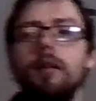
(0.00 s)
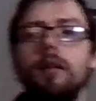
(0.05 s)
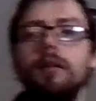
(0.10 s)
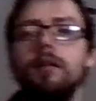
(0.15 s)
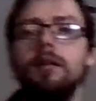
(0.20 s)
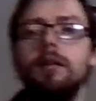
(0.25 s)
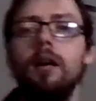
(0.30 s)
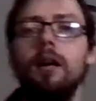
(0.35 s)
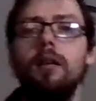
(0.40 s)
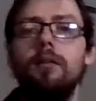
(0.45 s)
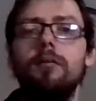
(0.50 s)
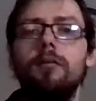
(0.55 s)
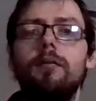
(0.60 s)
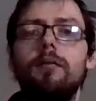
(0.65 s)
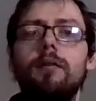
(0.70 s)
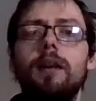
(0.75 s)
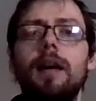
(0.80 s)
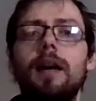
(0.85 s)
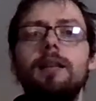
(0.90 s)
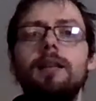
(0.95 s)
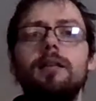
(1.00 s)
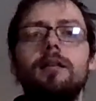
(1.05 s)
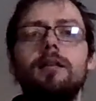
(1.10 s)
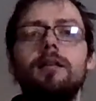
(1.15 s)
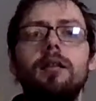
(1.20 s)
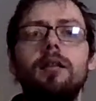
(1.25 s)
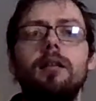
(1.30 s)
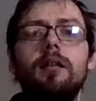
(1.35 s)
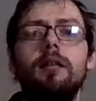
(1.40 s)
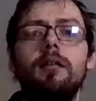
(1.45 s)
So
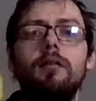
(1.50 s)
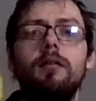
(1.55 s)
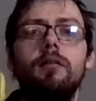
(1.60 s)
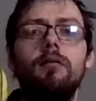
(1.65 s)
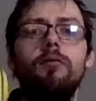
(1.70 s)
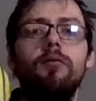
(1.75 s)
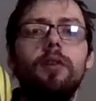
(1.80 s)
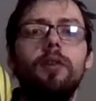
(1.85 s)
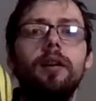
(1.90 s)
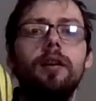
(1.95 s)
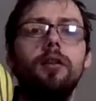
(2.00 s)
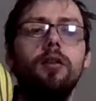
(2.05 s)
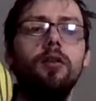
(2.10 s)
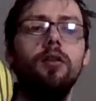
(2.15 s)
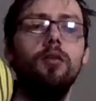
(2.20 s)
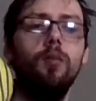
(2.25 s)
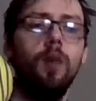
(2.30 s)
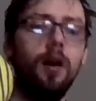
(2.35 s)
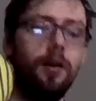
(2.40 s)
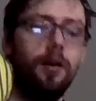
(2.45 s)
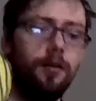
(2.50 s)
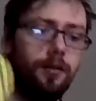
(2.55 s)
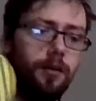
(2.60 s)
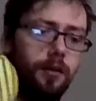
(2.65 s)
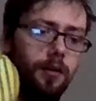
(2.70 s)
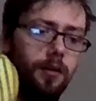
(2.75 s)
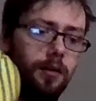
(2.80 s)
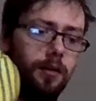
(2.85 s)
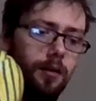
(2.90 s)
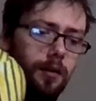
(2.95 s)
that's a really cool one